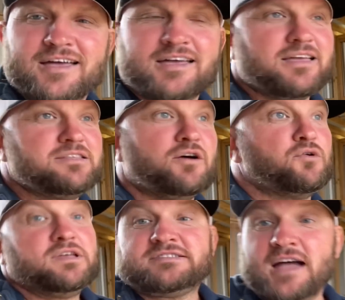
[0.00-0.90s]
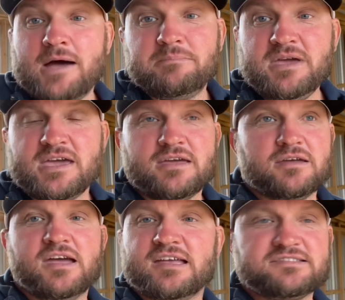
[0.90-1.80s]
No, well, it's not me.
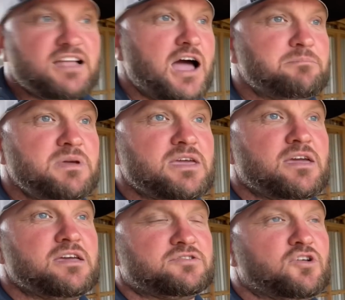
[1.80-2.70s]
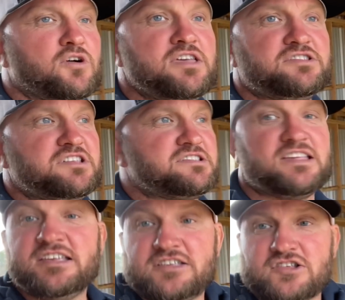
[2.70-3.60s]
It's not me. He's
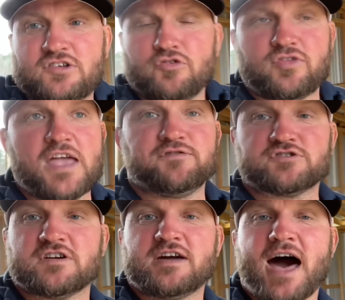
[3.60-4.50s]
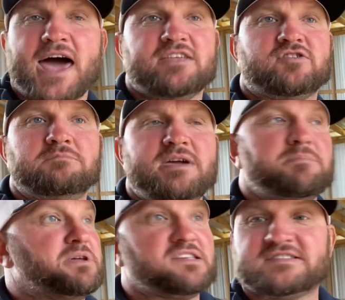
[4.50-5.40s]
just so thankful to God and to me,
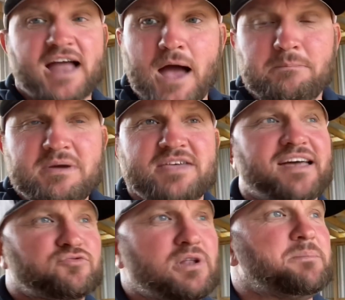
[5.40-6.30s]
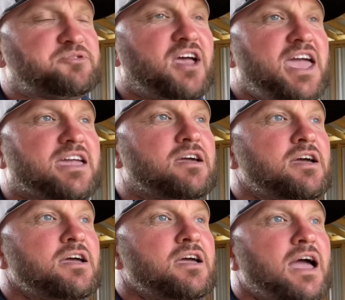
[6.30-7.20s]
but it's not me. That's what I'm saying.
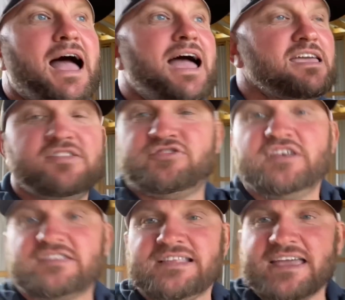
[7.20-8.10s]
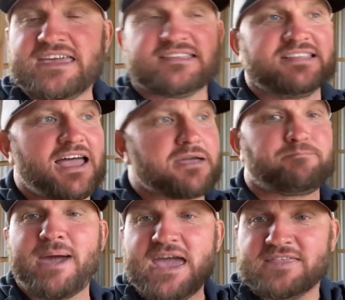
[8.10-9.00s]
It's like
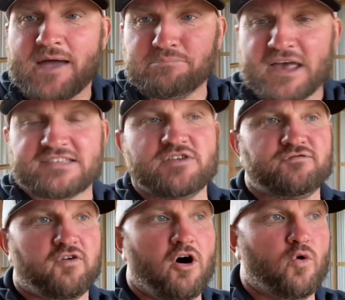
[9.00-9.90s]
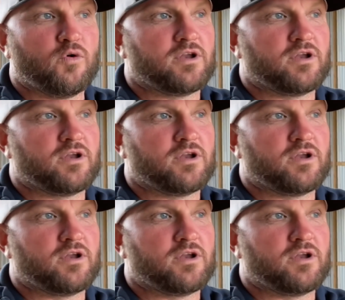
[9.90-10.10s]
paying that blessing forward.